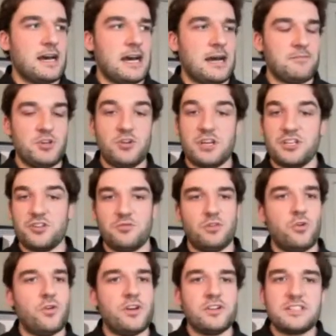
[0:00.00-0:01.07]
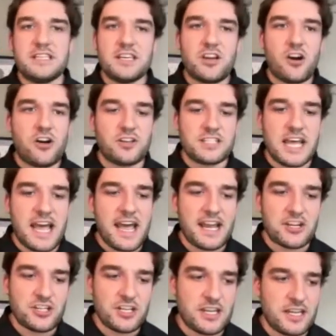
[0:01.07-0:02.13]
You can do loyalty call to
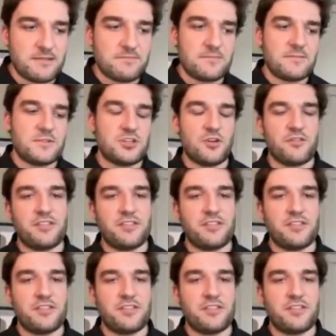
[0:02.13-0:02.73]
action,